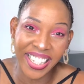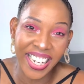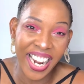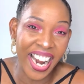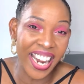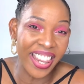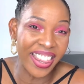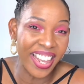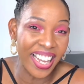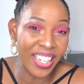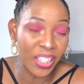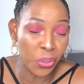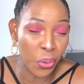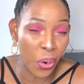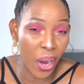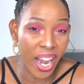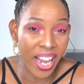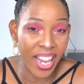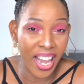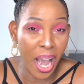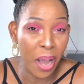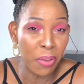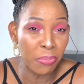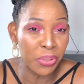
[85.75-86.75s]
and that's
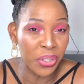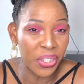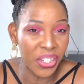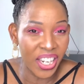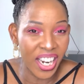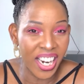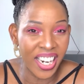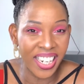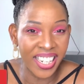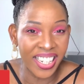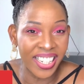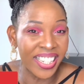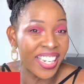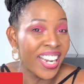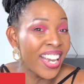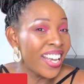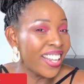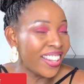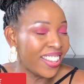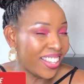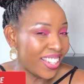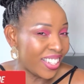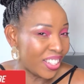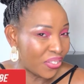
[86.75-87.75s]
why I'm sharing
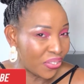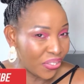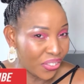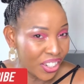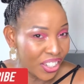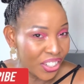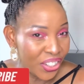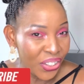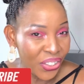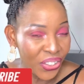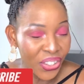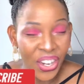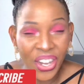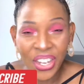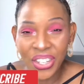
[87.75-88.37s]
this video.